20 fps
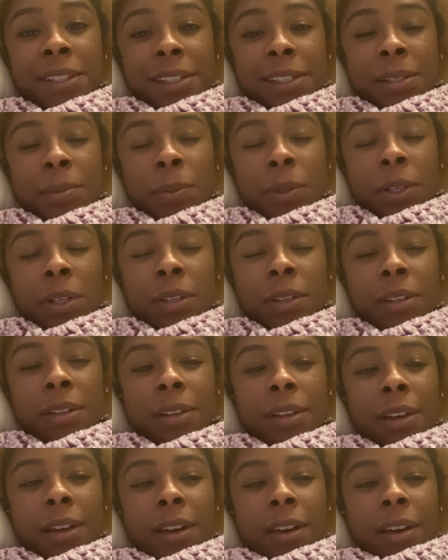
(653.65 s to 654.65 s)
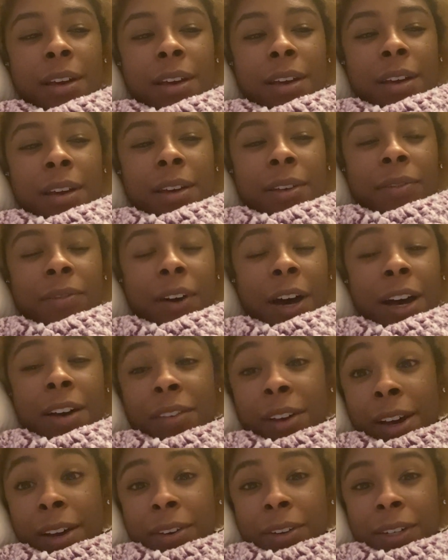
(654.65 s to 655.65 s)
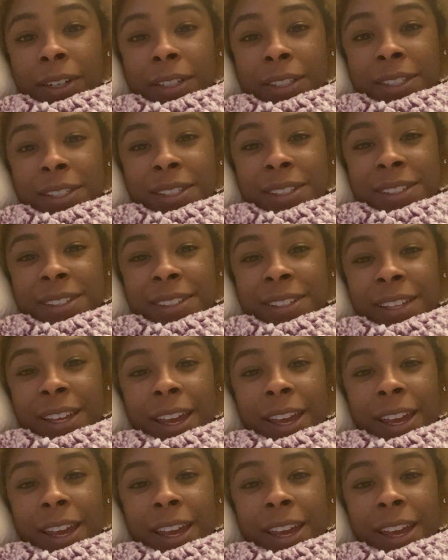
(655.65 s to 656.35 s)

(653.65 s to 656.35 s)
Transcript: I spent five hours